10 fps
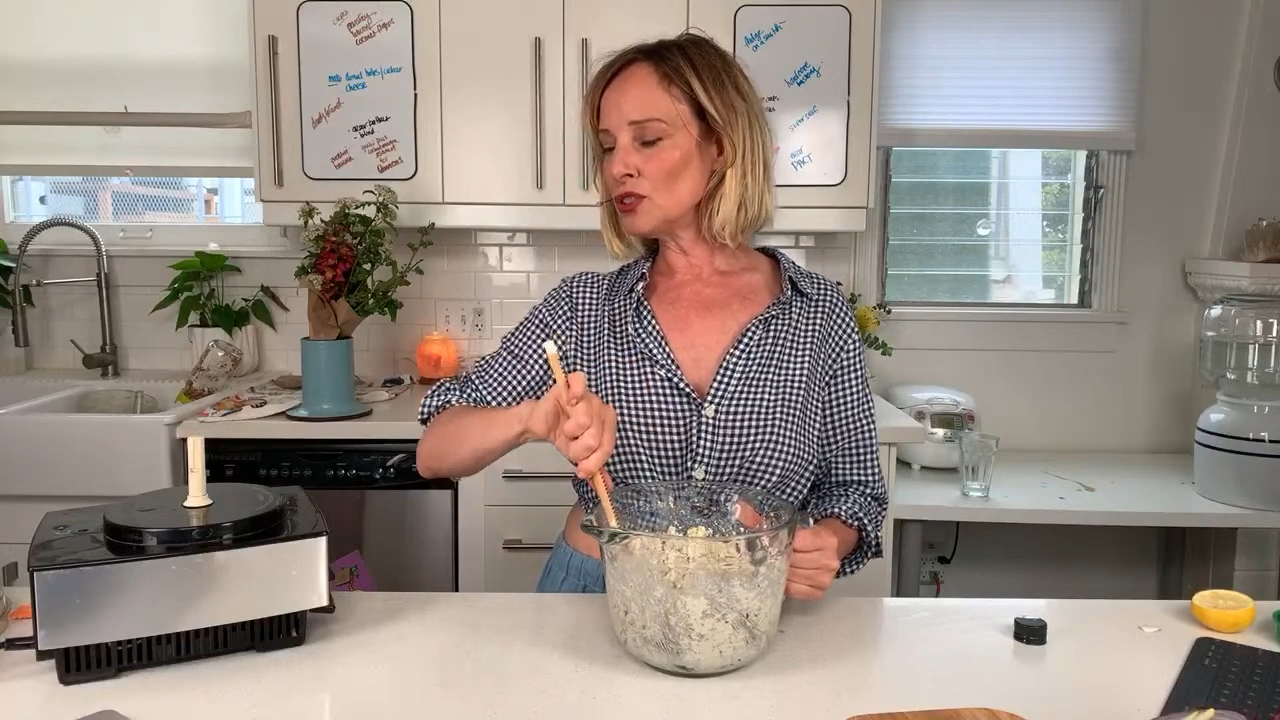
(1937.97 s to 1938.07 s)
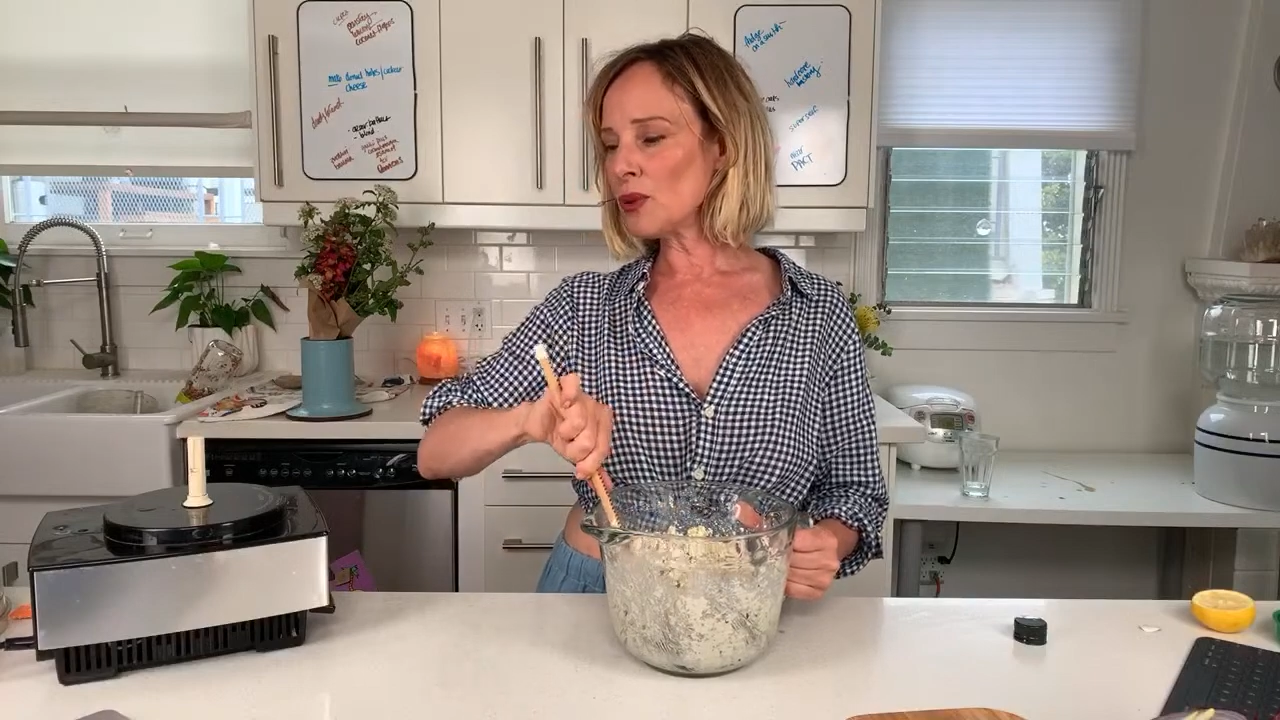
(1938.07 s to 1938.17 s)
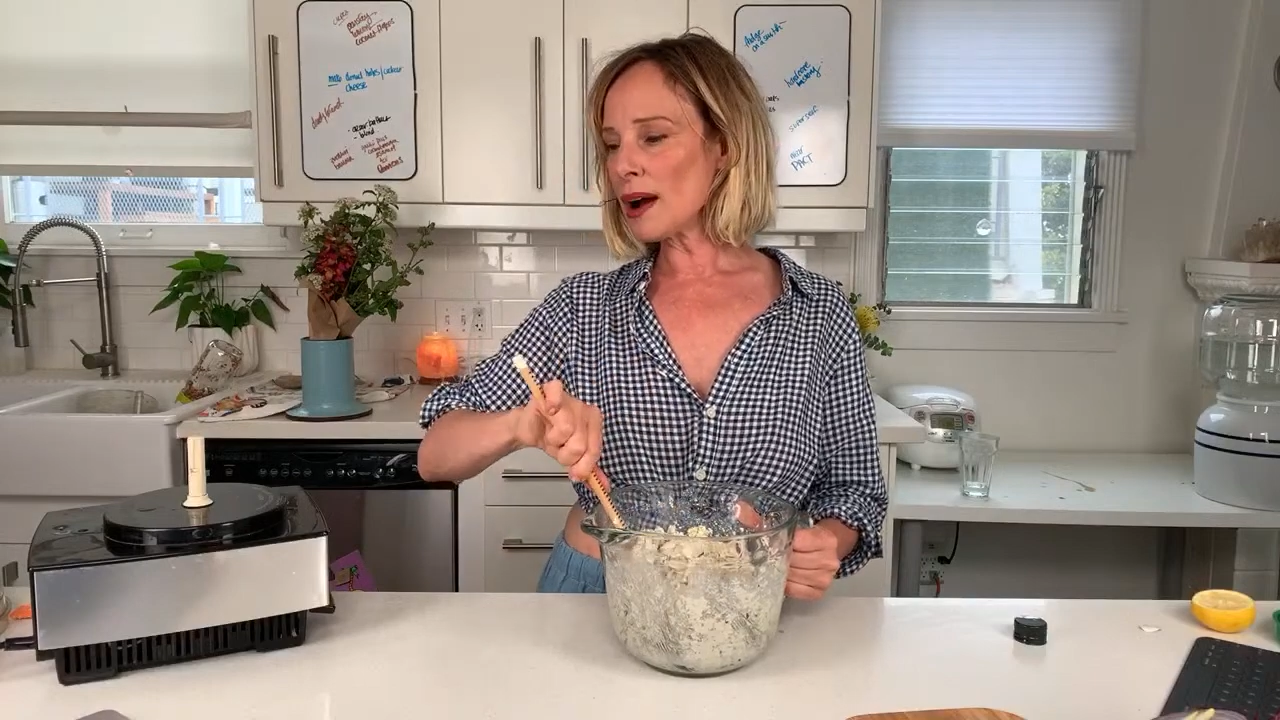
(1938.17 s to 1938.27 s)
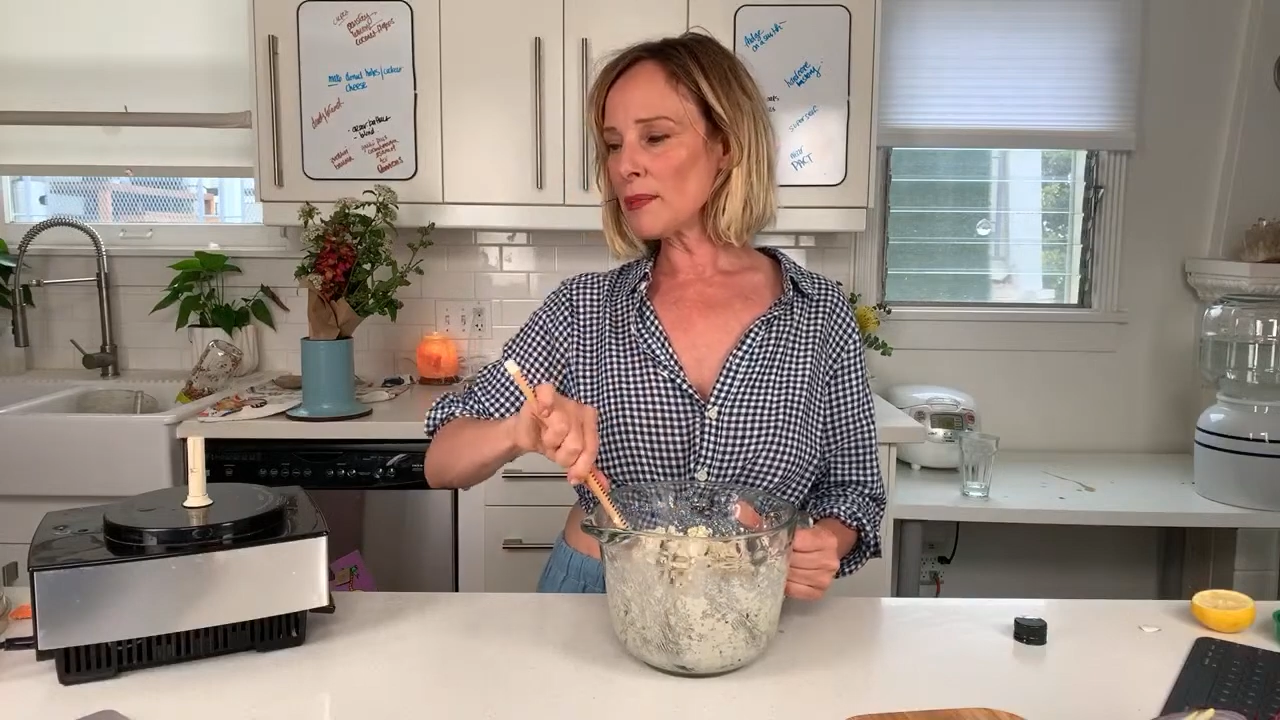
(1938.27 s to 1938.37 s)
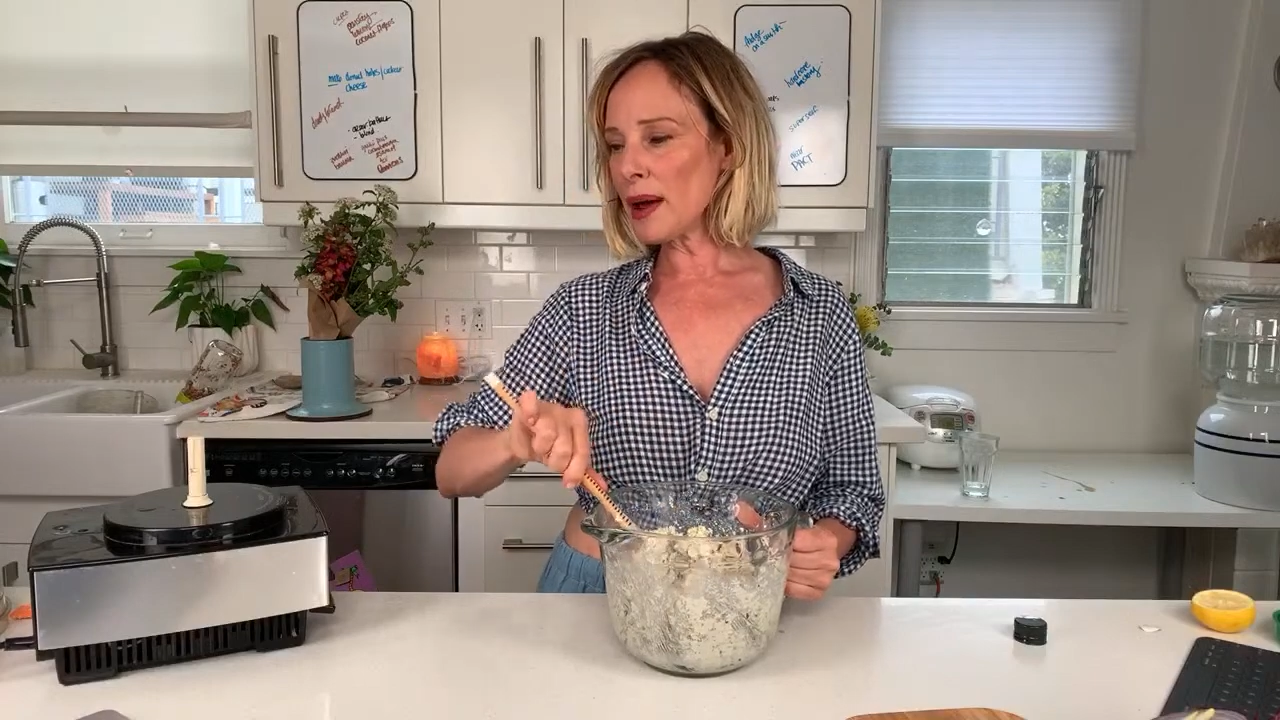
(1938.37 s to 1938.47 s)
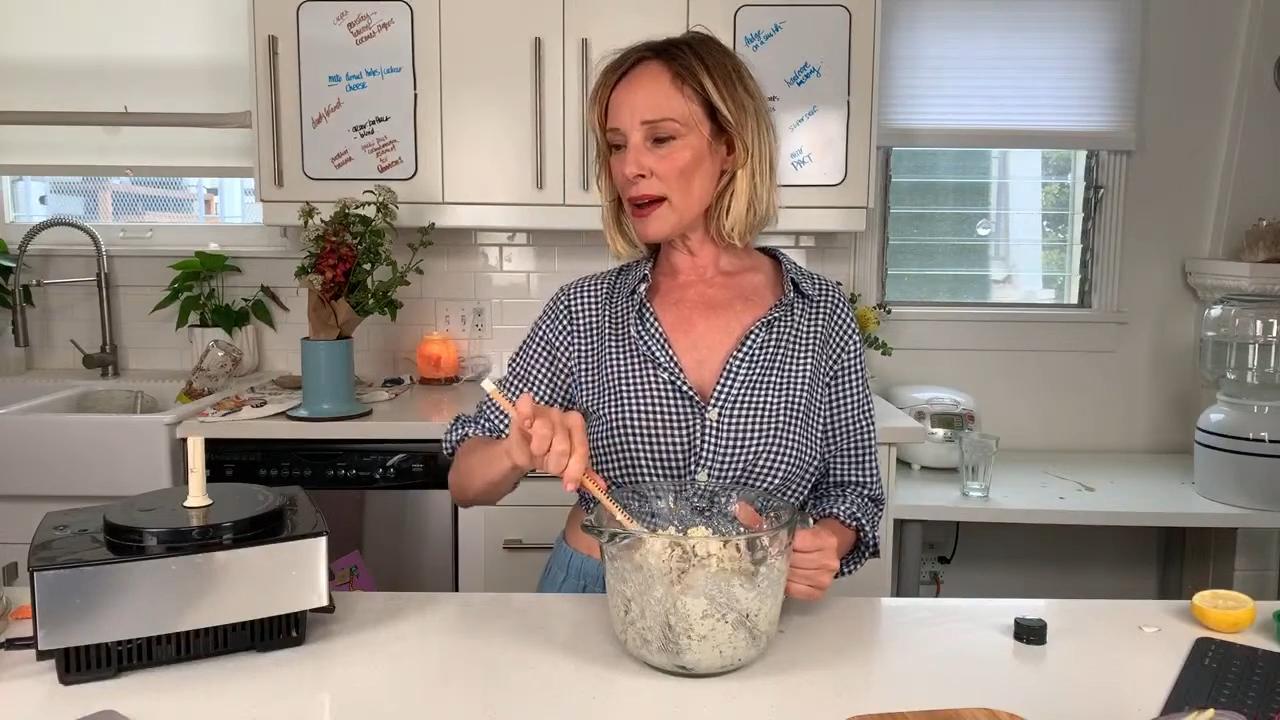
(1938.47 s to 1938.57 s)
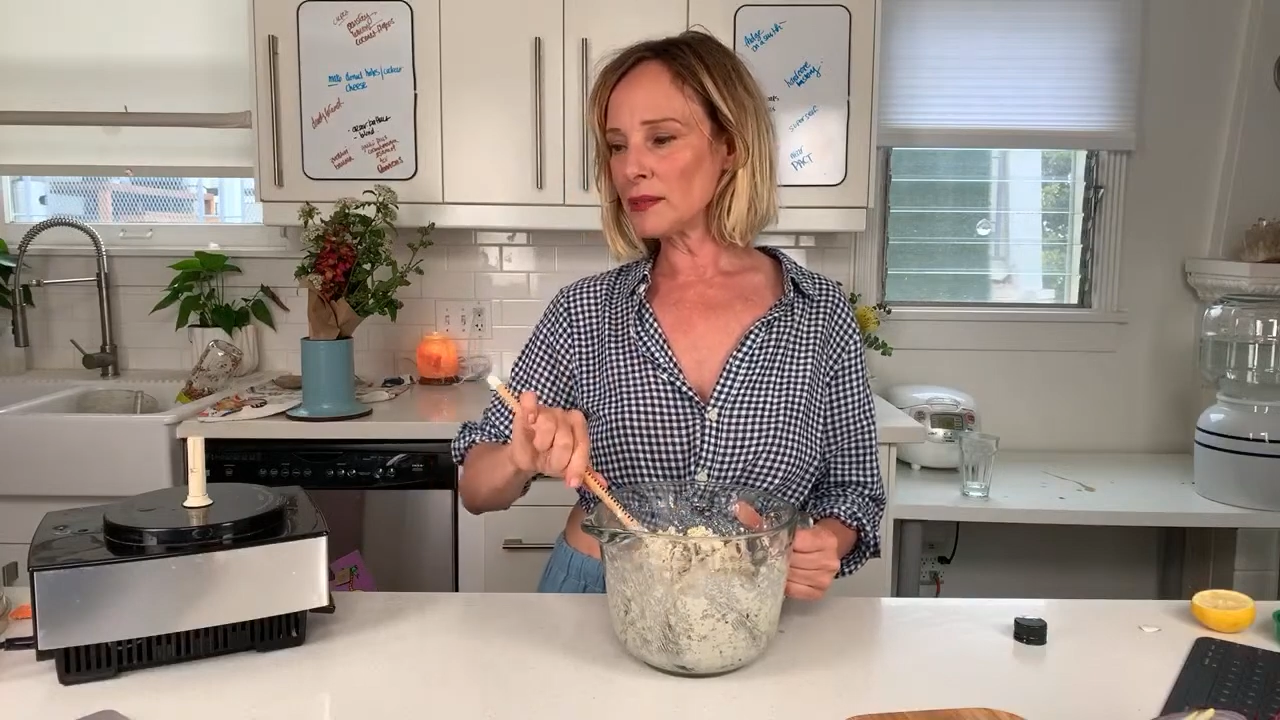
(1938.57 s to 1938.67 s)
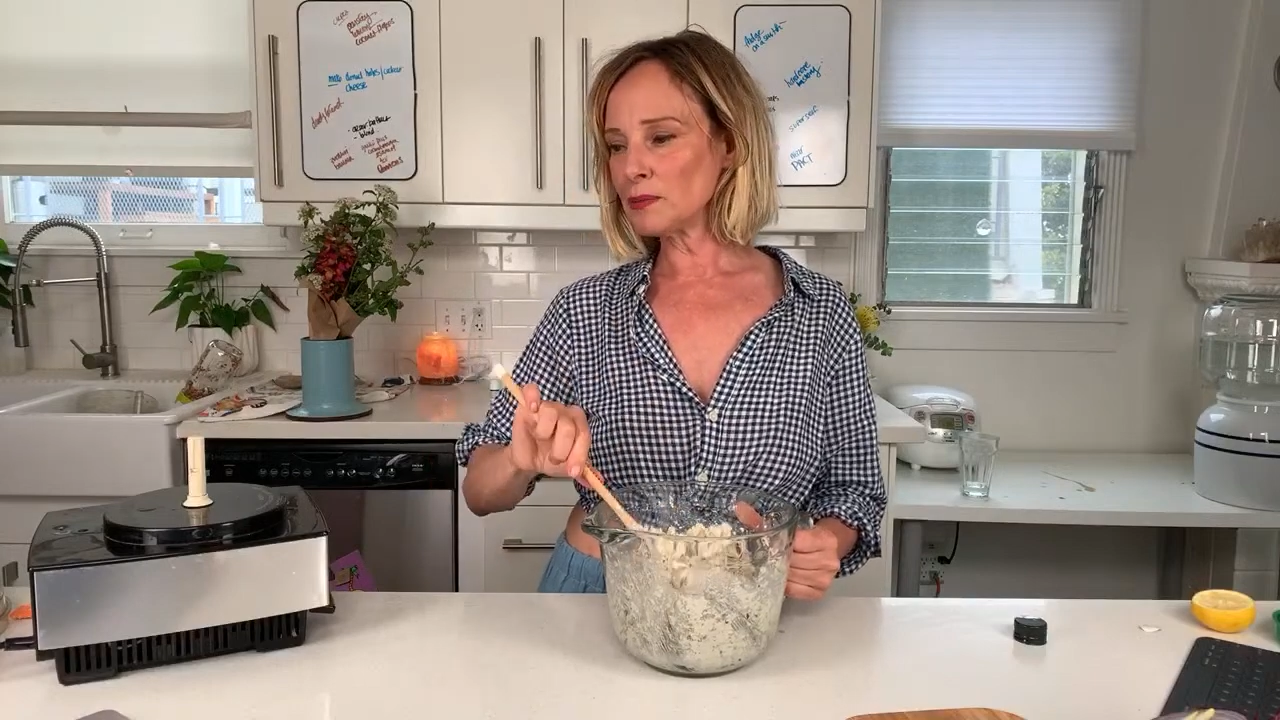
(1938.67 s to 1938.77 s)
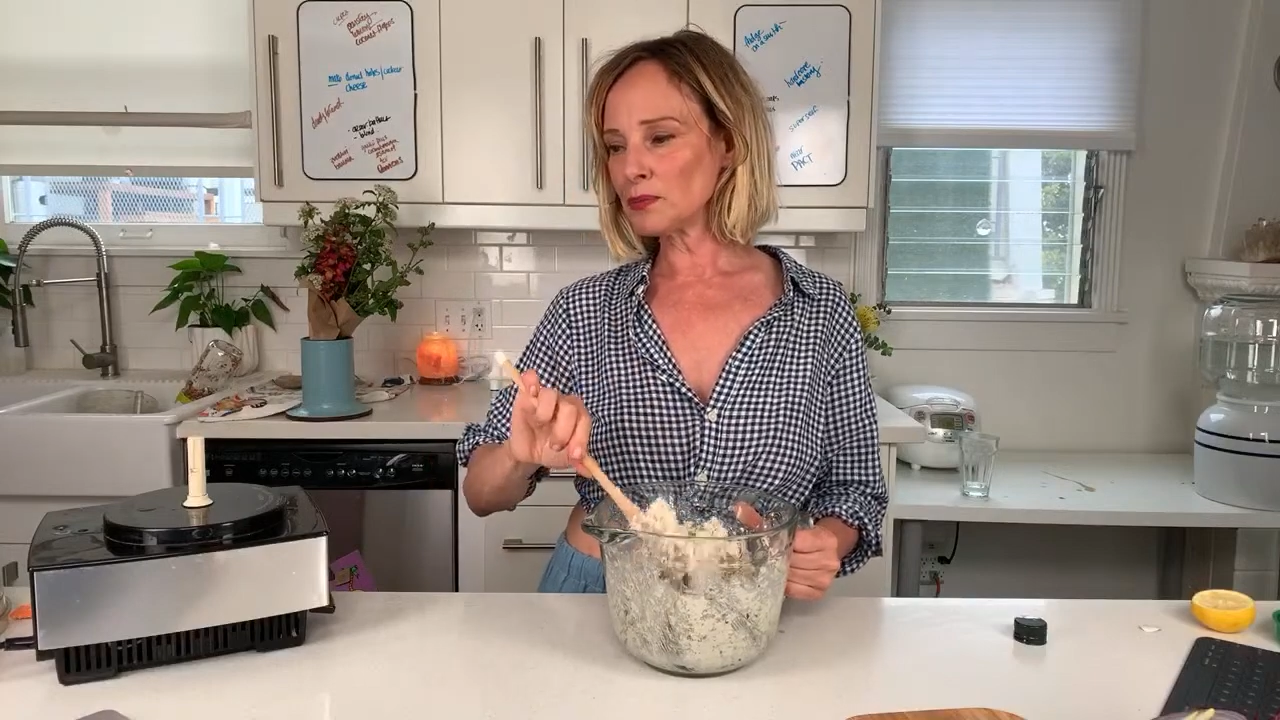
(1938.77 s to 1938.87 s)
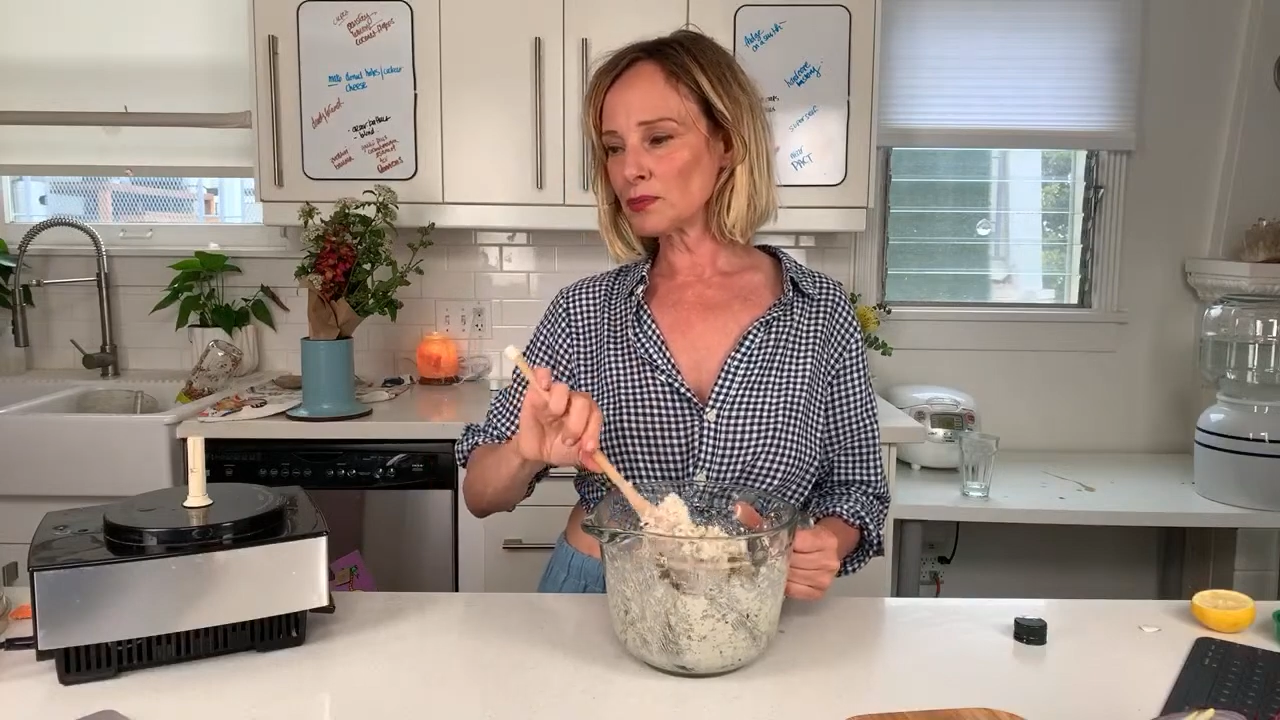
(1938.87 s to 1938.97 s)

iPad